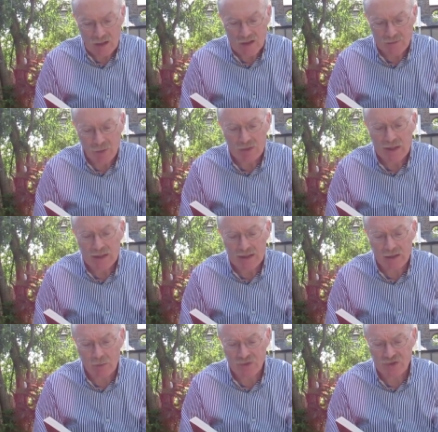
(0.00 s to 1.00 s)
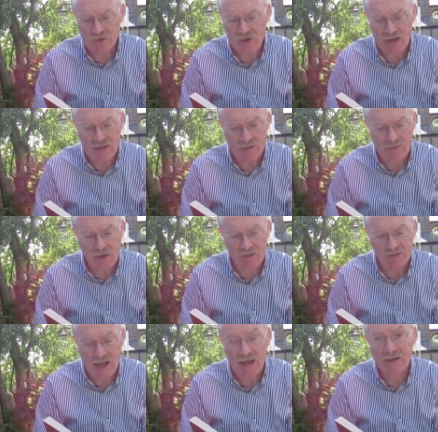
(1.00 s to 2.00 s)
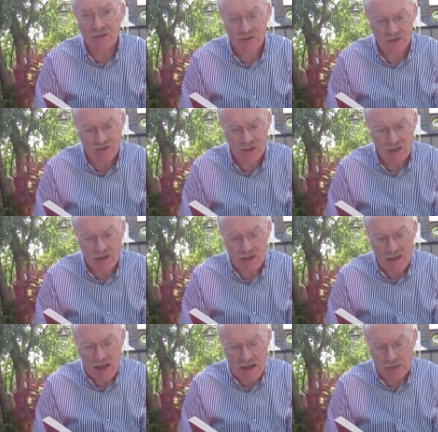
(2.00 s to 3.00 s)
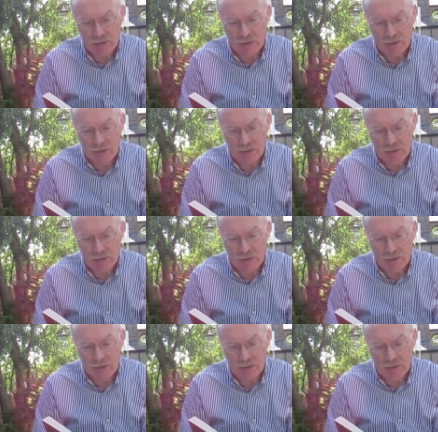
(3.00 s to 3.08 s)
Smuggling liquor was a trade that involved gangsters and